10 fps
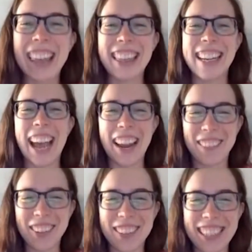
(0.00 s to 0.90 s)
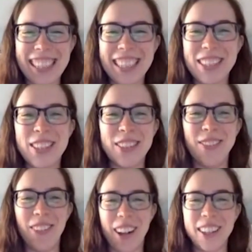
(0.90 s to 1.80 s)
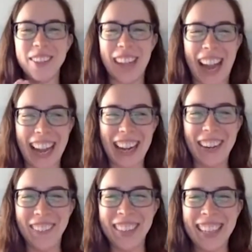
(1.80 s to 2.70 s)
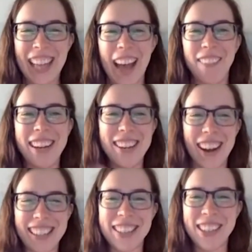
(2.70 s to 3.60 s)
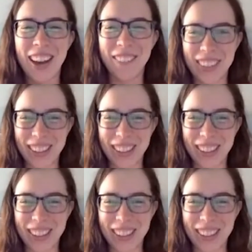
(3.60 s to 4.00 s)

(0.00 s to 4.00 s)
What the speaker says: I think everyone needs to follow Cam. I want nonstop